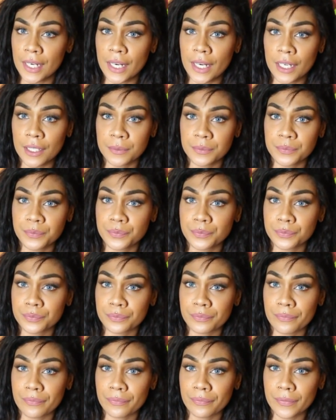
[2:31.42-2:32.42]
here,
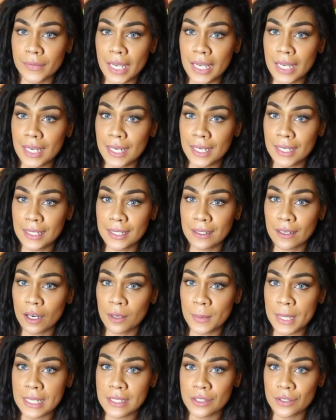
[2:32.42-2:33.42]
and
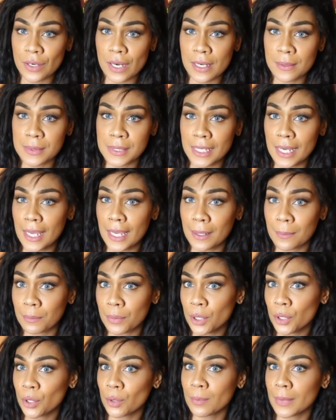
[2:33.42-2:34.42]
on my Instagram saying,
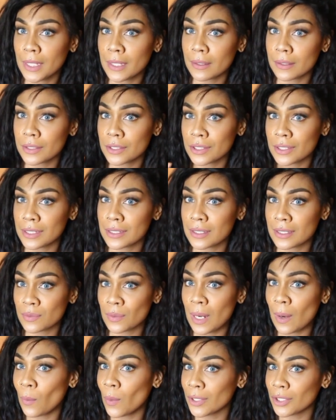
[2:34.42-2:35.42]
boom, bitch, this is
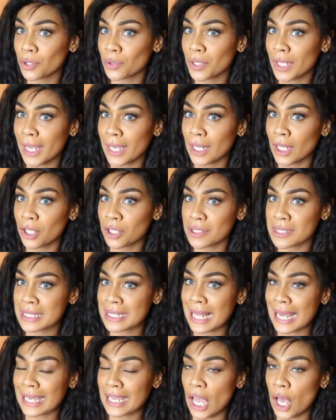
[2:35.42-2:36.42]
what Onederland looks
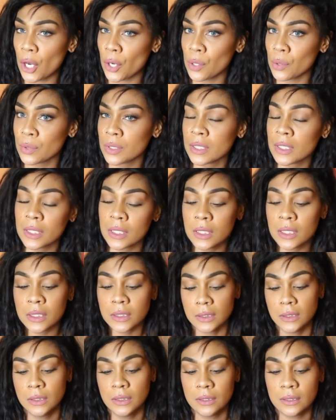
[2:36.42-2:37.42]
like, ho.
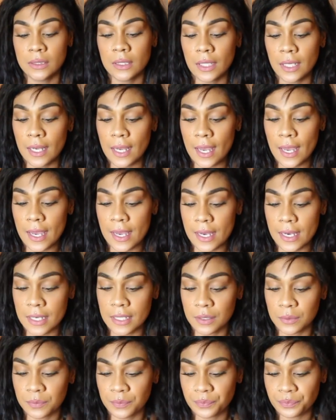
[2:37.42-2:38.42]

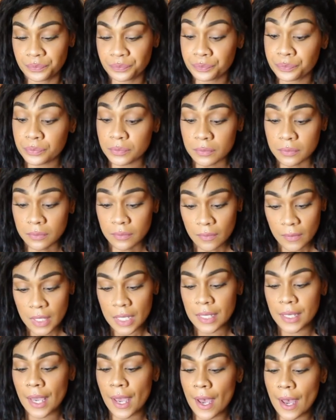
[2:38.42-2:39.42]
And
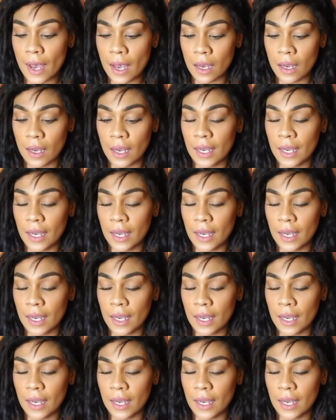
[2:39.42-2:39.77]
yeah,